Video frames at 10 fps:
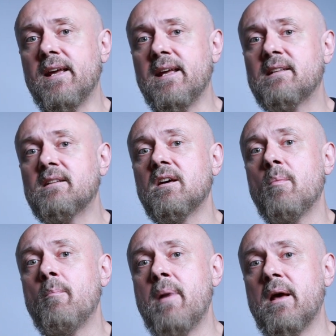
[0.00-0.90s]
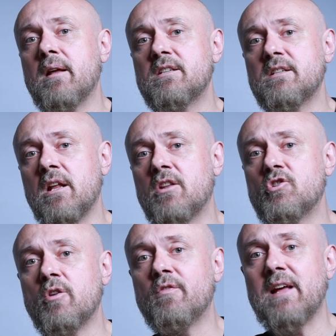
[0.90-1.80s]
it
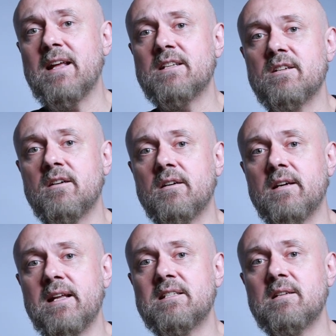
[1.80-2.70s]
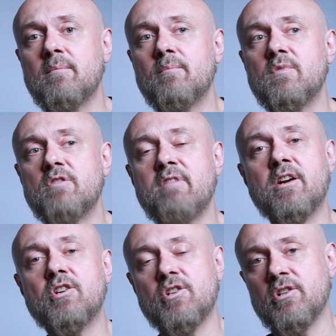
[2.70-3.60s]
serves as a
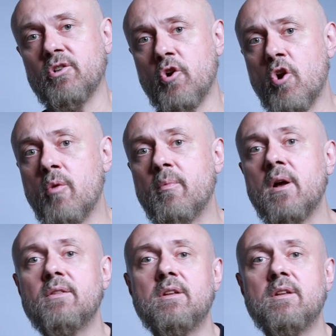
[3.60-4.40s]
directional herb